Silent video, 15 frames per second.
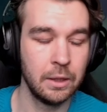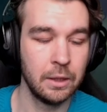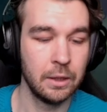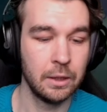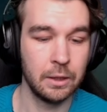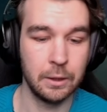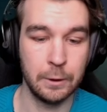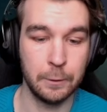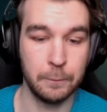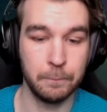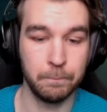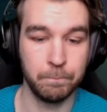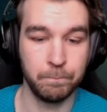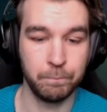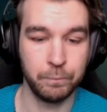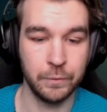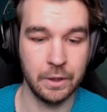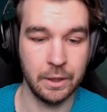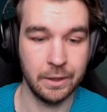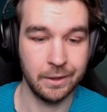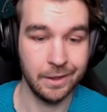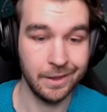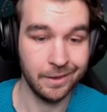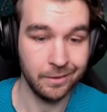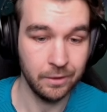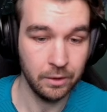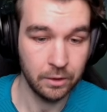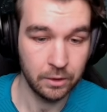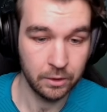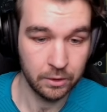And
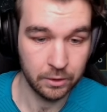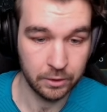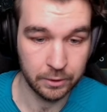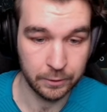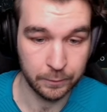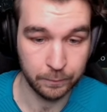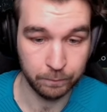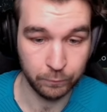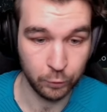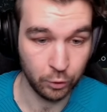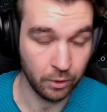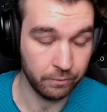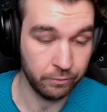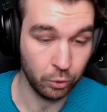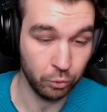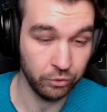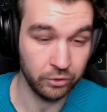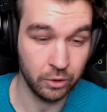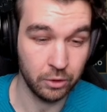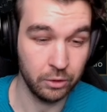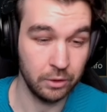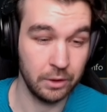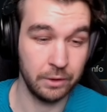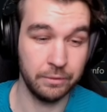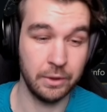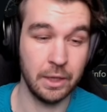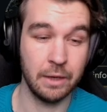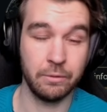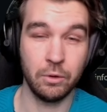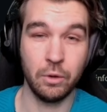then you got Frozen Heart if they
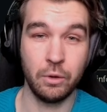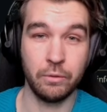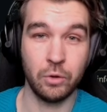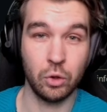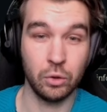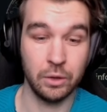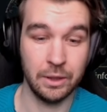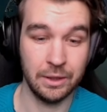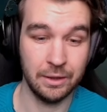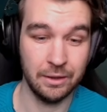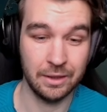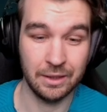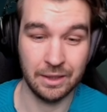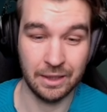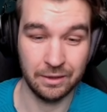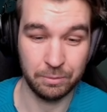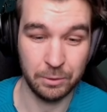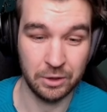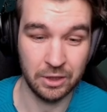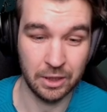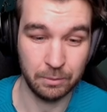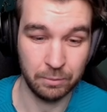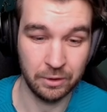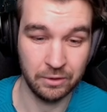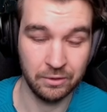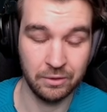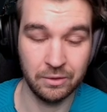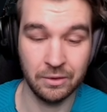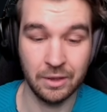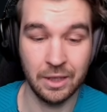have a lot of on-hit attack speed
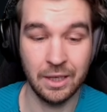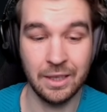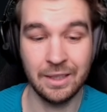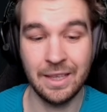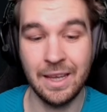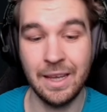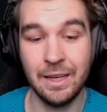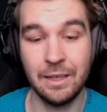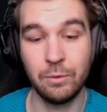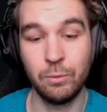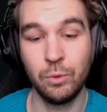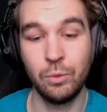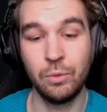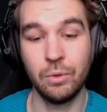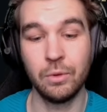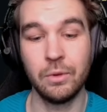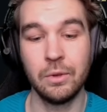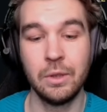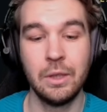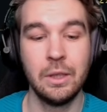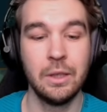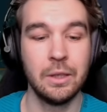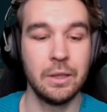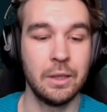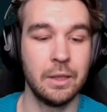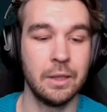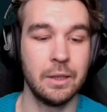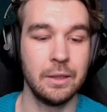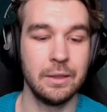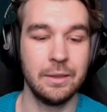champions. And then Kenik Rukorn
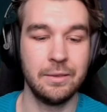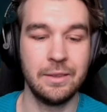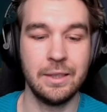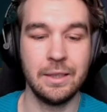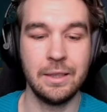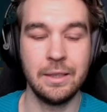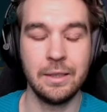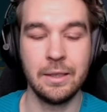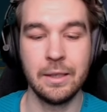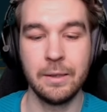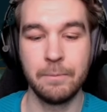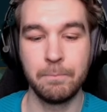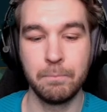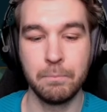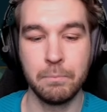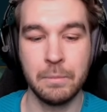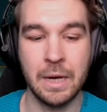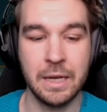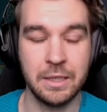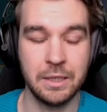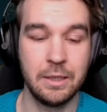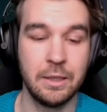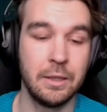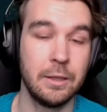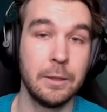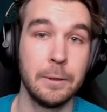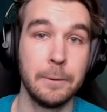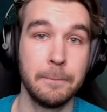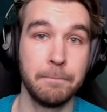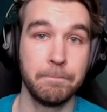is the magic
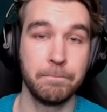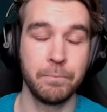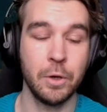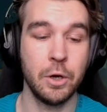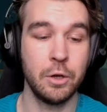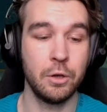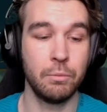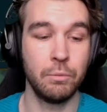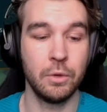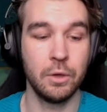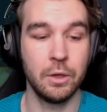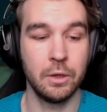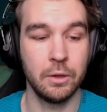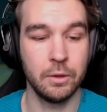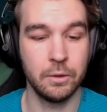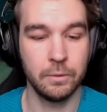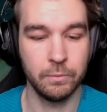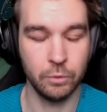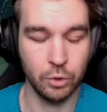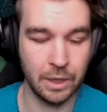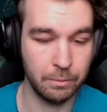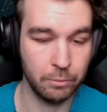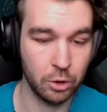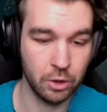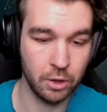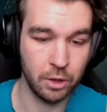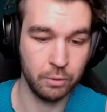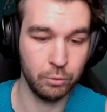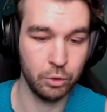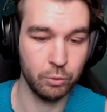item, no MR
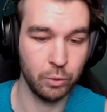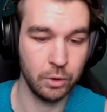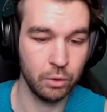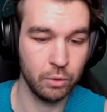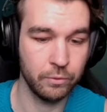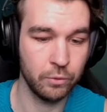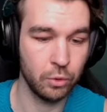item you want to go for,